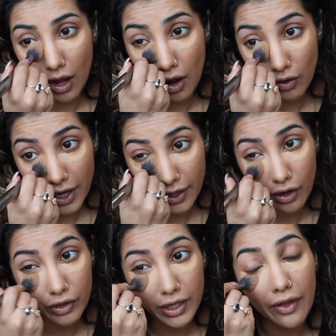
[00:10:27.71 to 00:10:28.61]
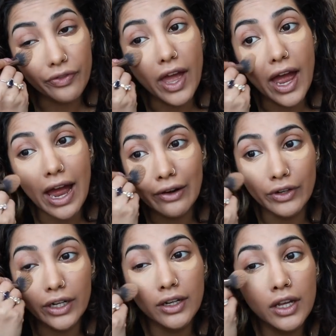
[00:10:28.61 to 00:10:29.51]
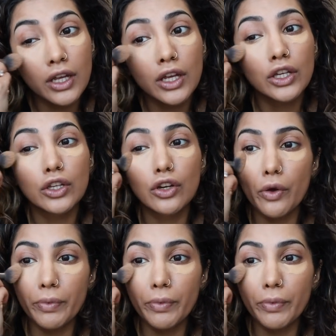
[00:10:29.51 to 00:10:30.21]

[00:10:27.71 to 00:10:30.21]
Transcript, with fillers: I'll like go down there and, you know,